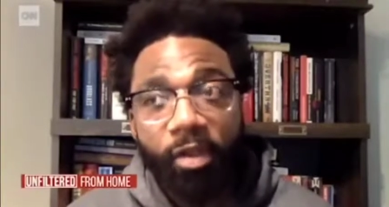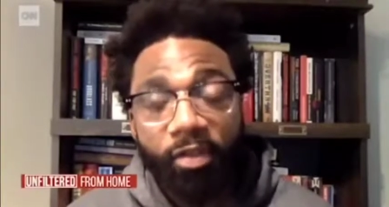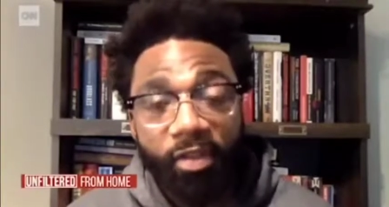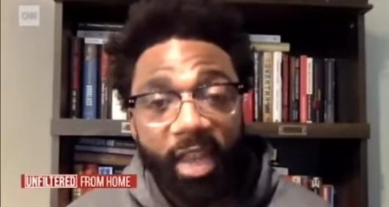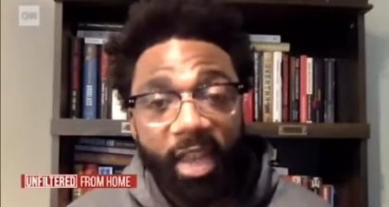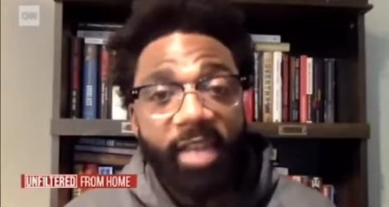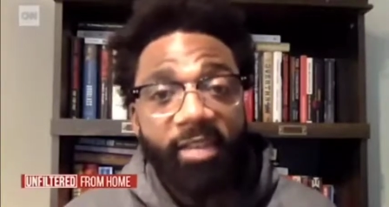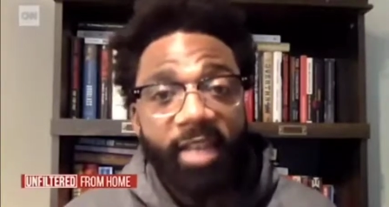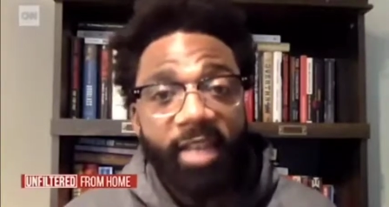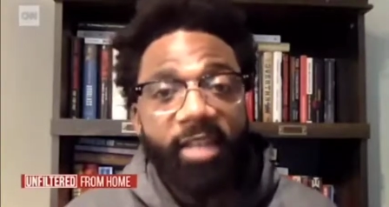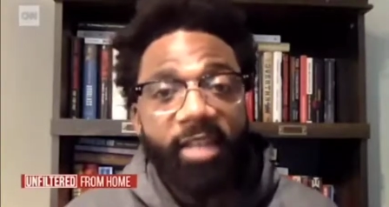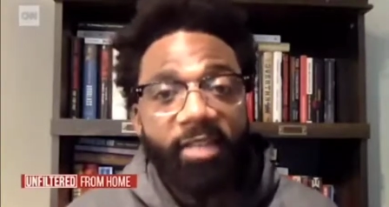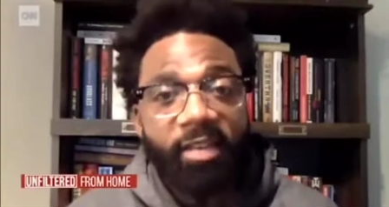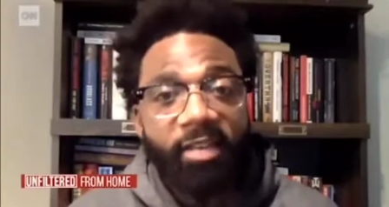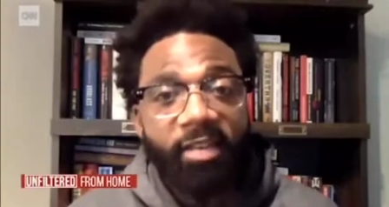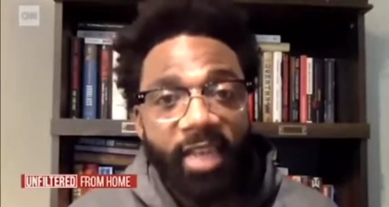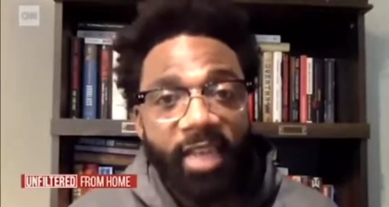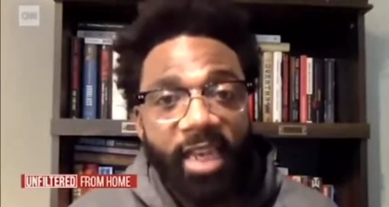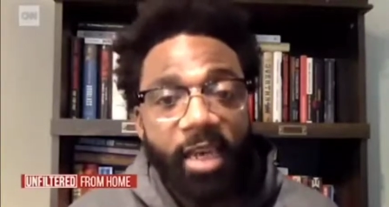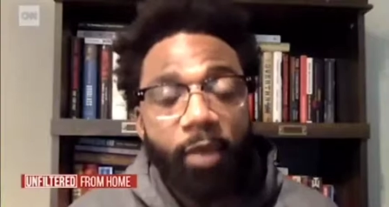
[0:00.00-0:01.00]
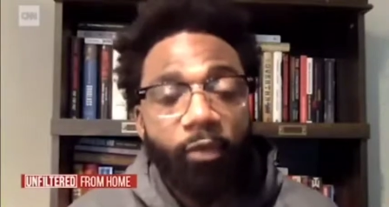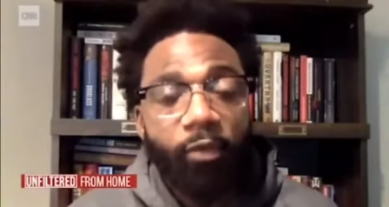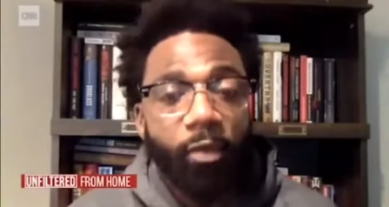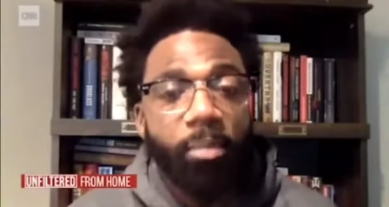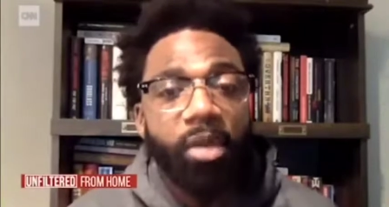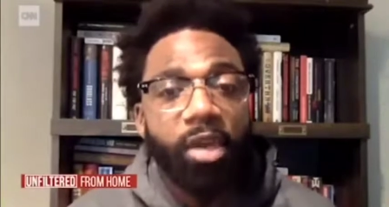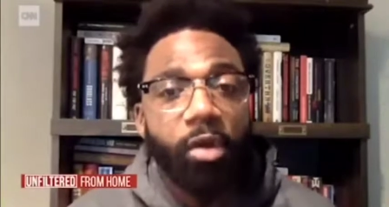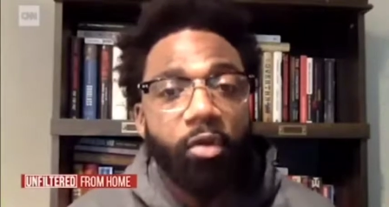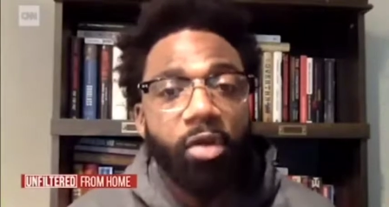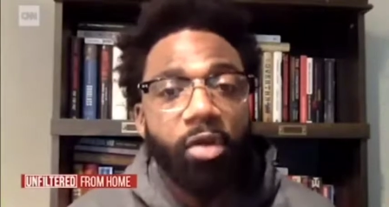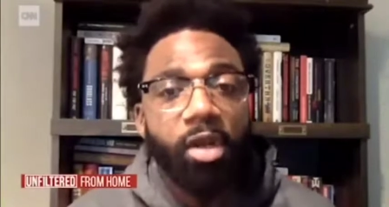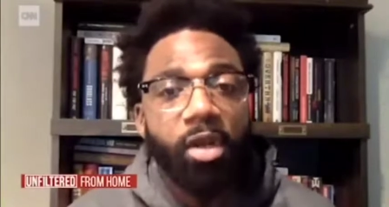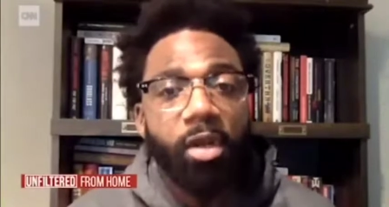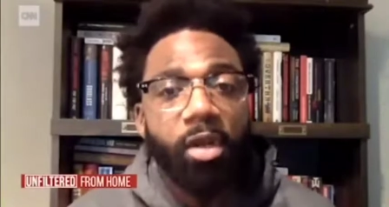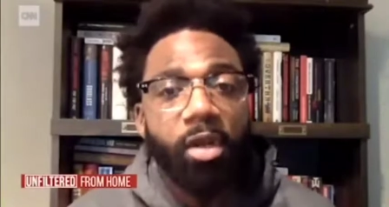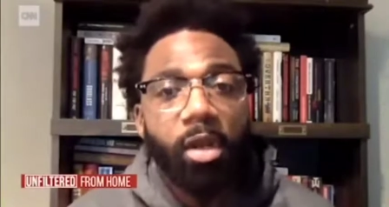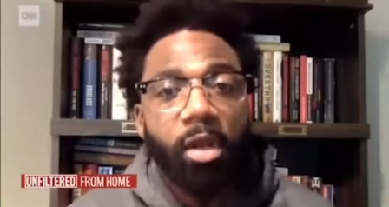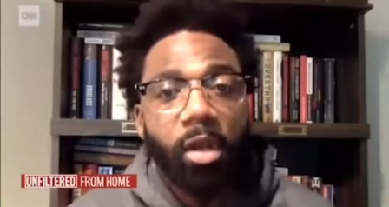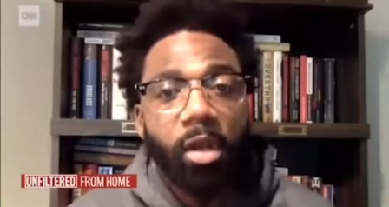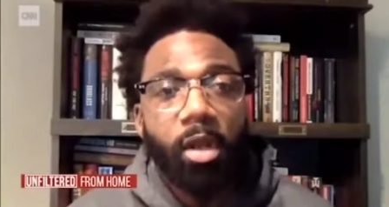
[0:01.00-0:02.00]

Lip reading: states that seceded from the Union,